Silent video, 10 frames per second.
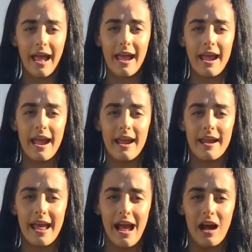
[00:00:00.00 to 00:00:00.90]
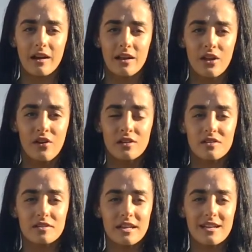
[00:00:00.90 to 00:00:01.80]
and out.
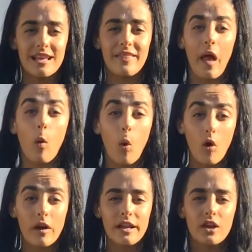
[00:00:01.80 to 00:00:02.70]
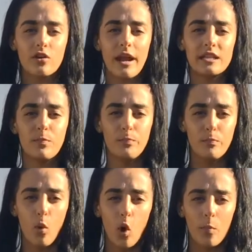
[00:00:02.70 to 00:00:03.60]
So see, then that already creates
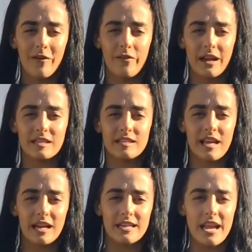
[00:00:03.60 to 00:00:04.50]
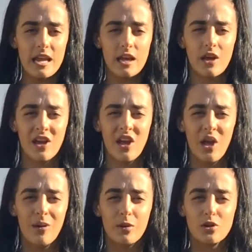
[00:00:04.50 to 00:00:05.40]
more perfected technique
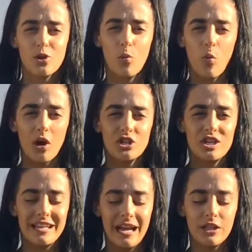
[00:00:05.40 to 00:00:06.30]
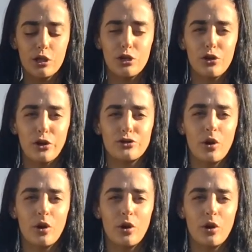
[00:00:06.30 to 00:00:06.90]
because you're watching out that you don't